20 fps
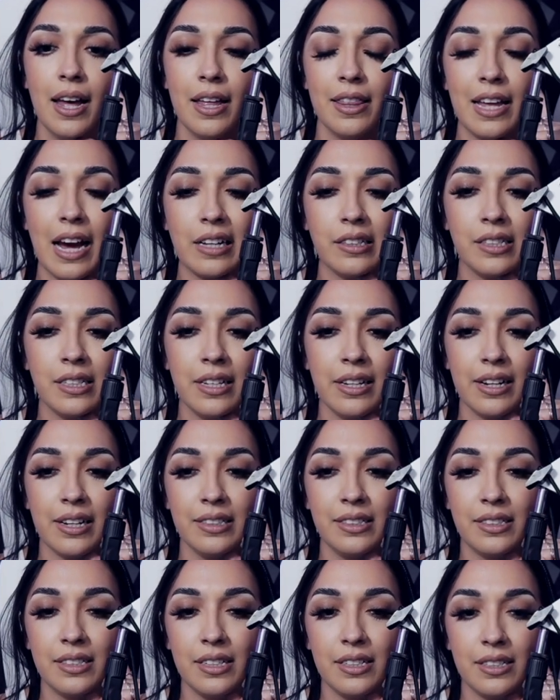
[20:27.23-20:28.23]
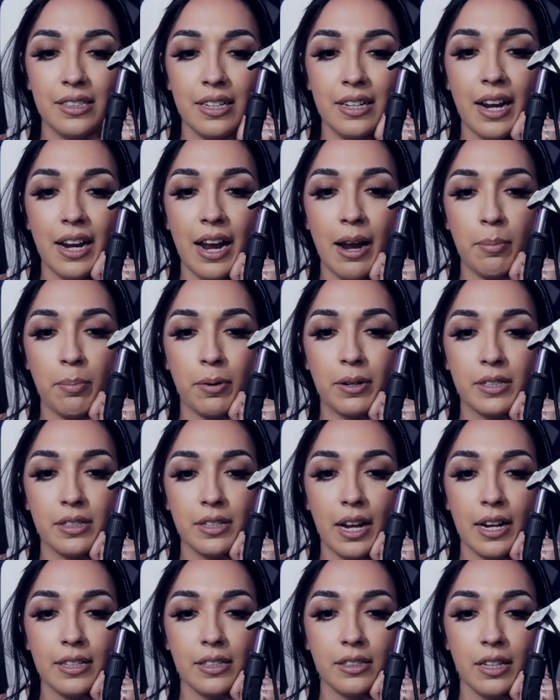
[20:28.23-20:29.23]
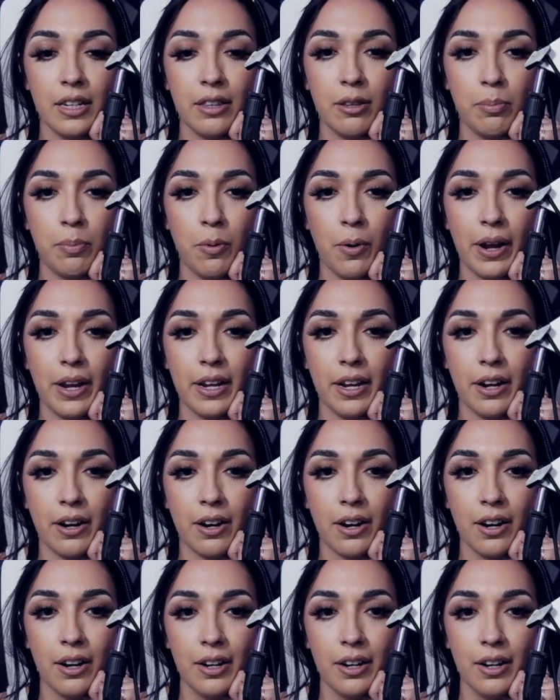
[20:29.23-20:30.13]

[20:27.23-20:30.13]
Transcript: That's inconsistent and precisely the point here.